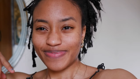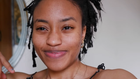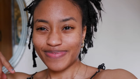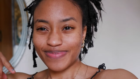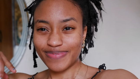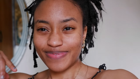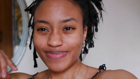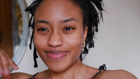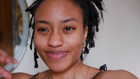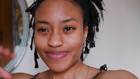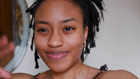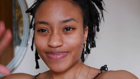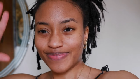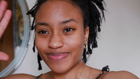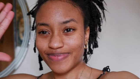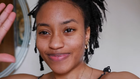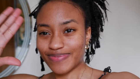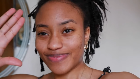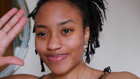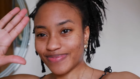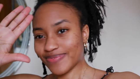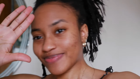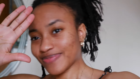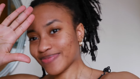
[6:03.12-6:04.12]

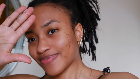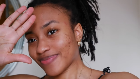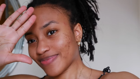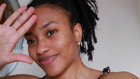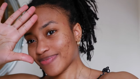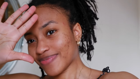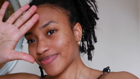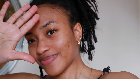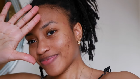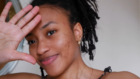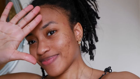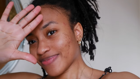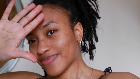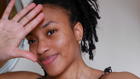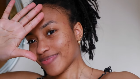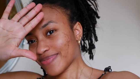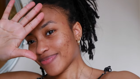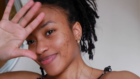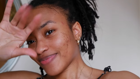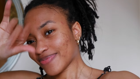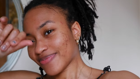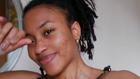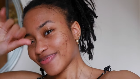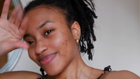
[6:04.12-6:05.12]

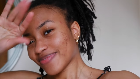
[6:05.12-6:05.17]
Nothing is said.